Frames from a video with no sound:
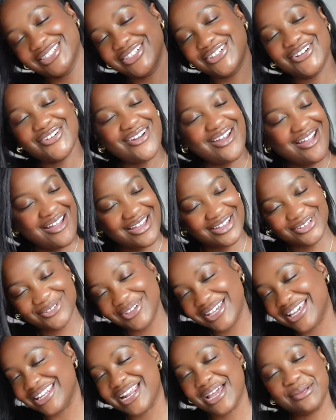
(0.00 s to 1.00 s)
Girl, you
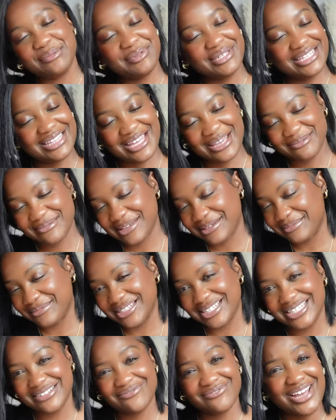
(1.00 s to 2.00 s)
cannot beat that,
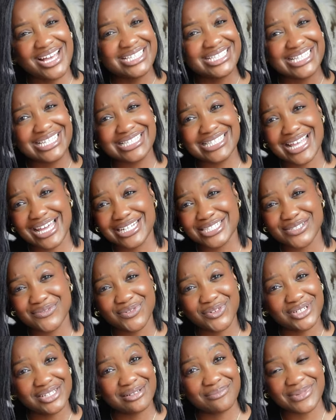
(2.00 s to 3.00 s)
baby. $5, $6
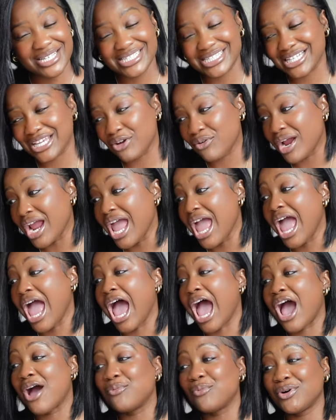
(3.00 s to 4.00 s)
for a good mascara.
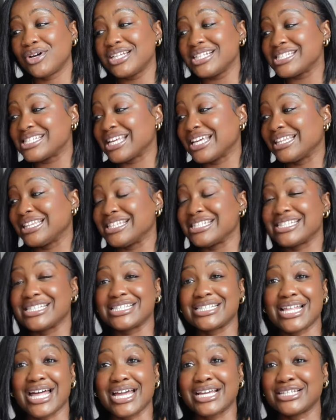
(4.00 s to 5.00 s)
I want to say this
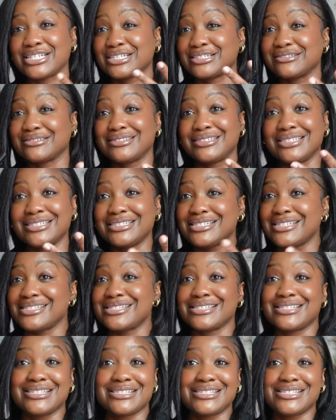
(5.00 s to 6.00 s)
is like, this
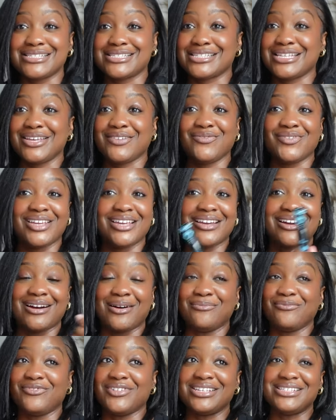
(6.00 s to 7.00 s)
is giving
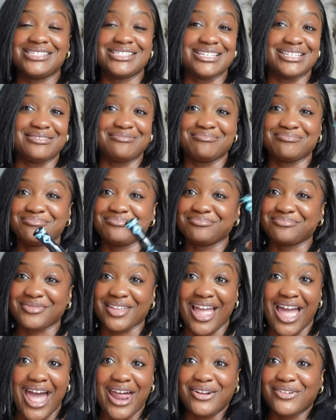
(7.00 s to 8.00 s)
Fenty.
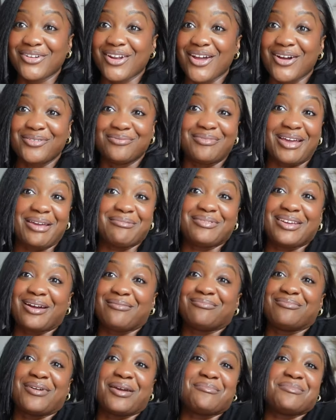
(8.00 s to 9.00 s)
I don't know, maybe
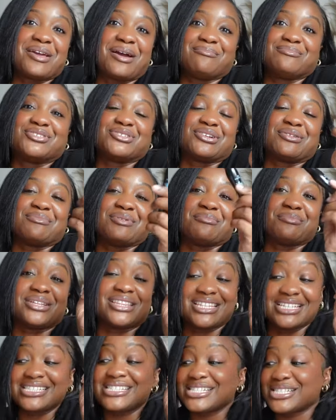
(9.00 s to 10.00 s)
I'm dreaming, but
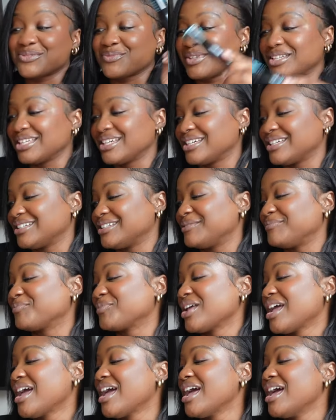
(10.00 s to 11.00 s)
this is really good.
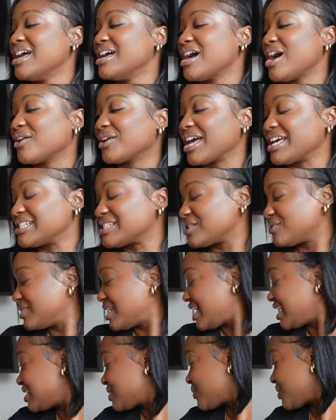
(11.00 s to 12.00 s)
Okay, so
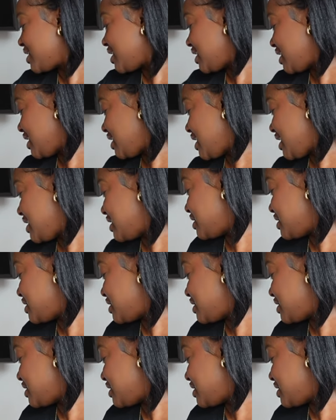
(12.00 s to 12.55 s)
next we're gonna get